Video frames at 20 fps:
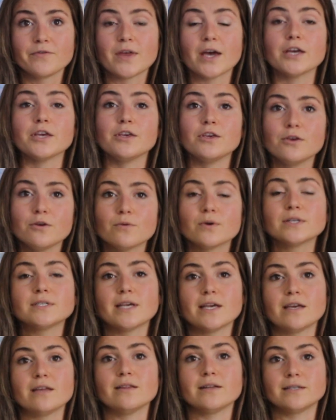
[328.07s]
that you are
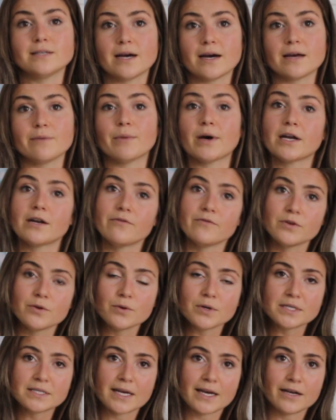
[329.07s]
taking the time out of
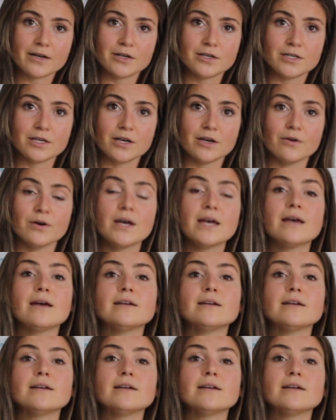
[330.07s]
your day to do